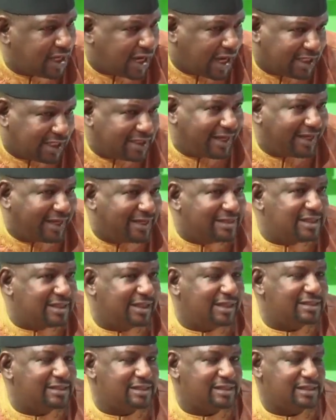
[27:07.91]
Another
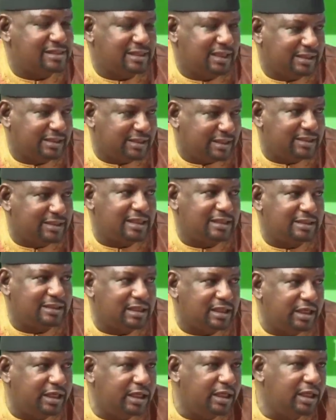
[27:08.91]
incident is that
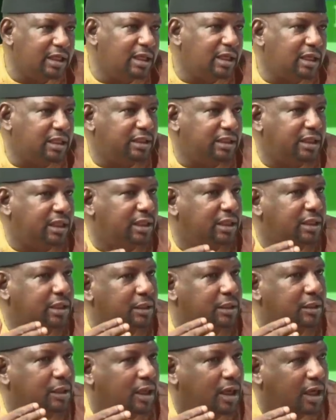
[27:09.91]
recently,
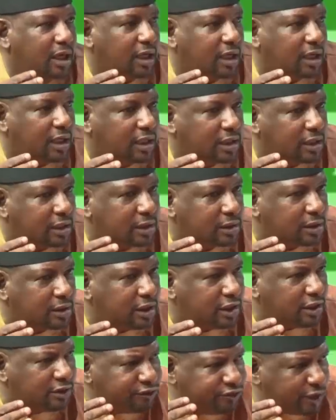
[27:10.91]
the
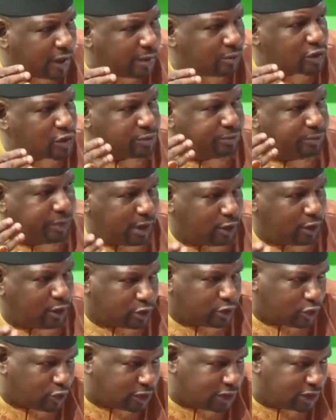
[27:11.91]
infamous Bello
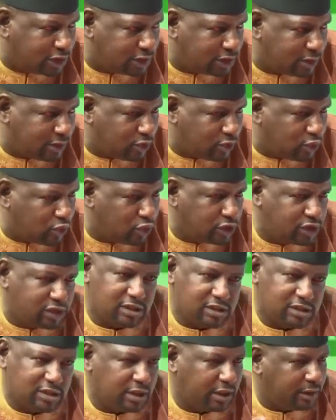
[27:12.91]
Turji, which
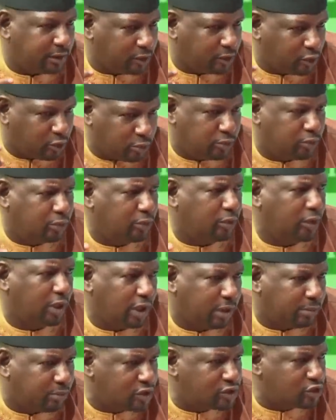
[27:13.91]
is the
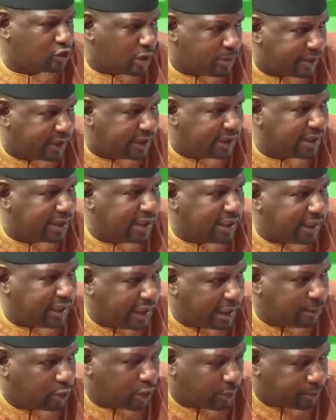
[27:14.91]
most common
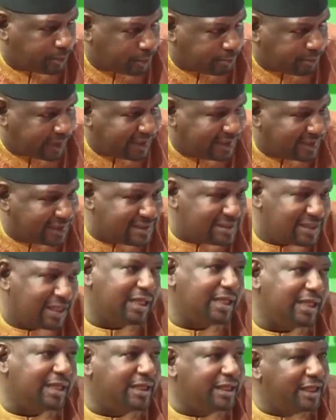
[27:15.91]
name of bandits,
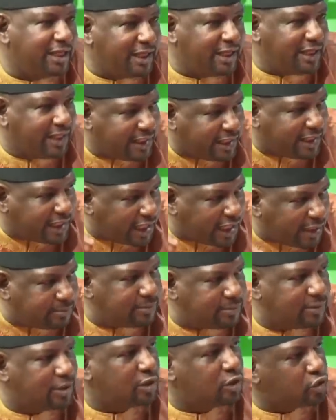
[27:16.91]
he
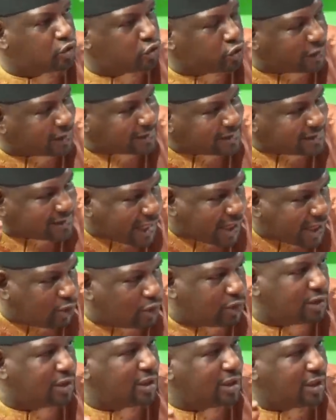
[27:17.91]
came to the
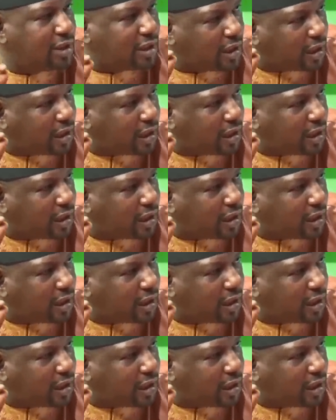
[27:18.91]
town